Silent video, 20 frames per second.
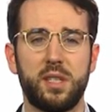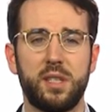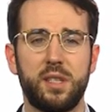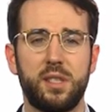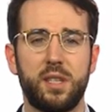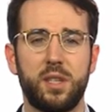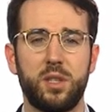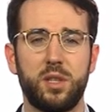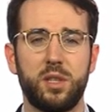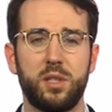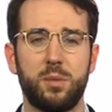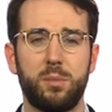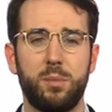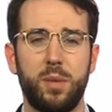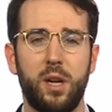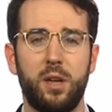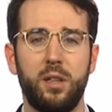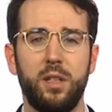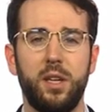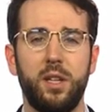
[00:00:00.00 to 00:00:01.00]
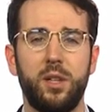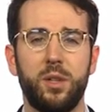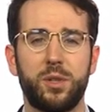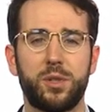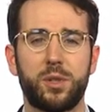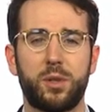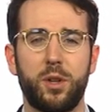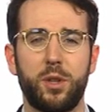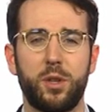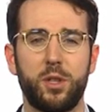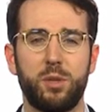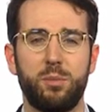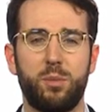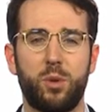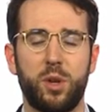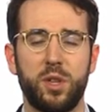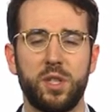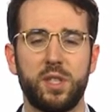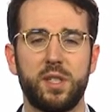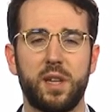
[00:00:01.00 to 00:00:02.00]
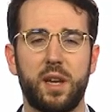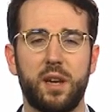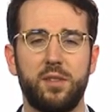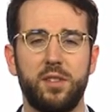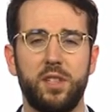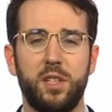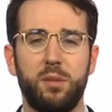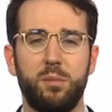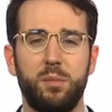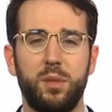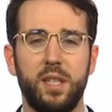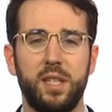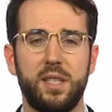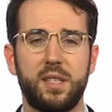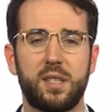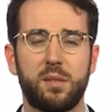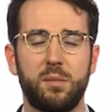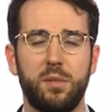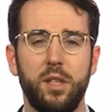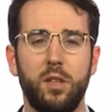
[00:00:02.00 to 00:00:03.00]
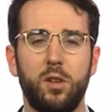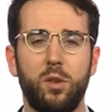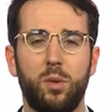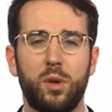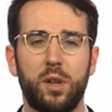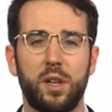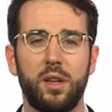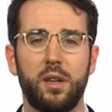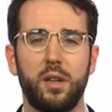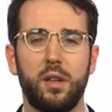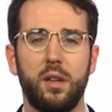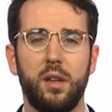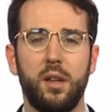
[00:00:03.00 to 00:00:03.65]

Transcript: such as paralegals or other support staff, to complete some legal work.